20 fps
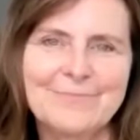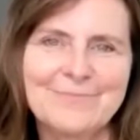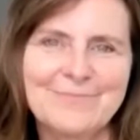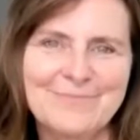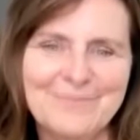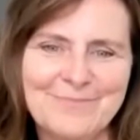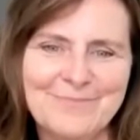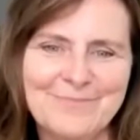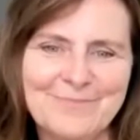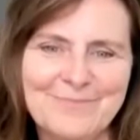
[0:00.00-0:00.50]

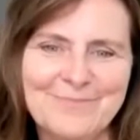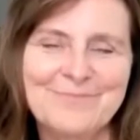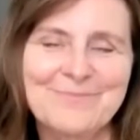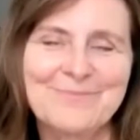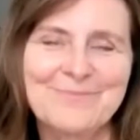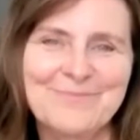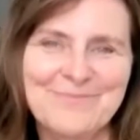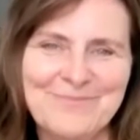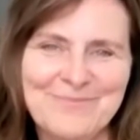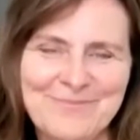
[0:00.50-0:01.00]

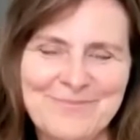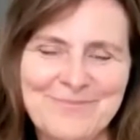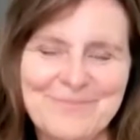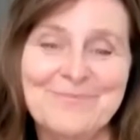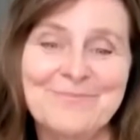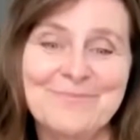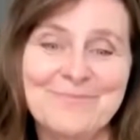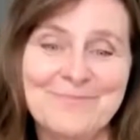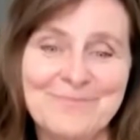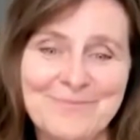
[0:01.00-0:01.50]

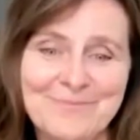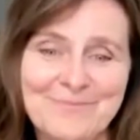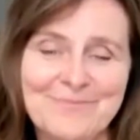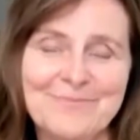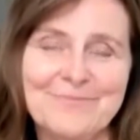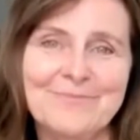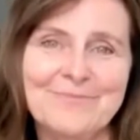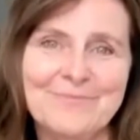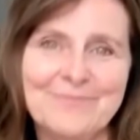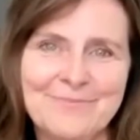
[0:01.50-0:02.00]

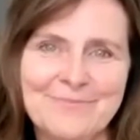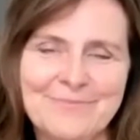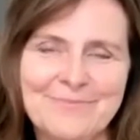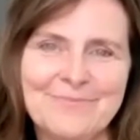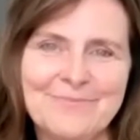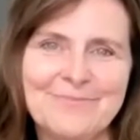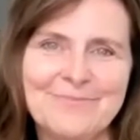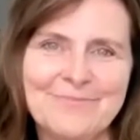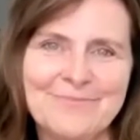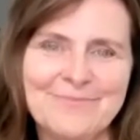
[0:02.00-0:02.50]

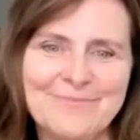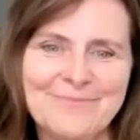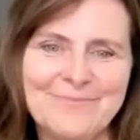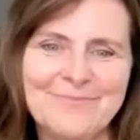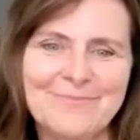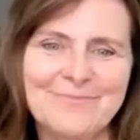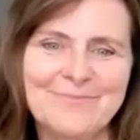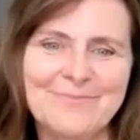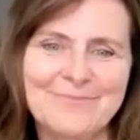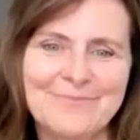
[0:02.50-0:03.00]

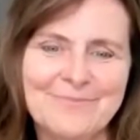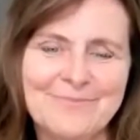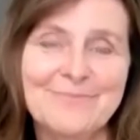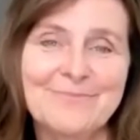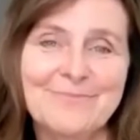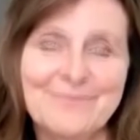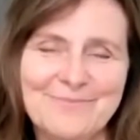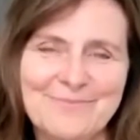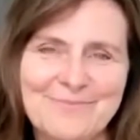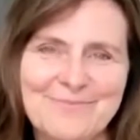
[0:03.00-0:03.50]

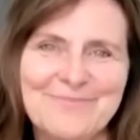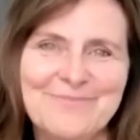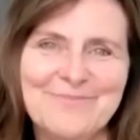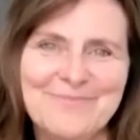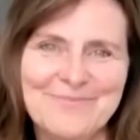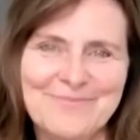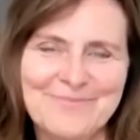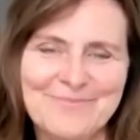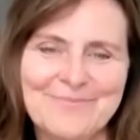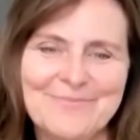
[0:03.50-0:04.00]

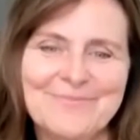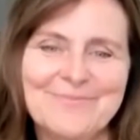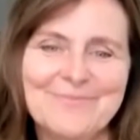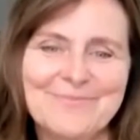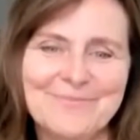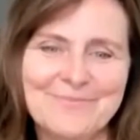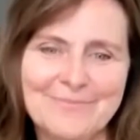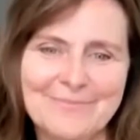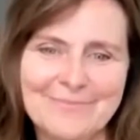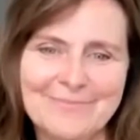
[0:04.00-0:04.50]

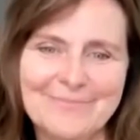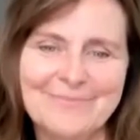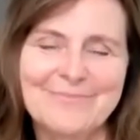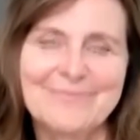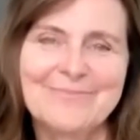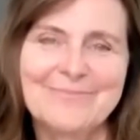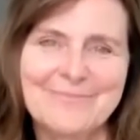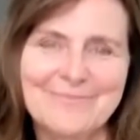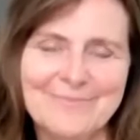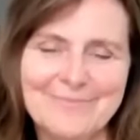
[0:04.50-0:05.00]

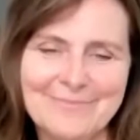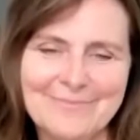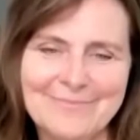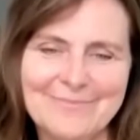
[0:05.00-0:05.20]
No words are spoken by the person on screen.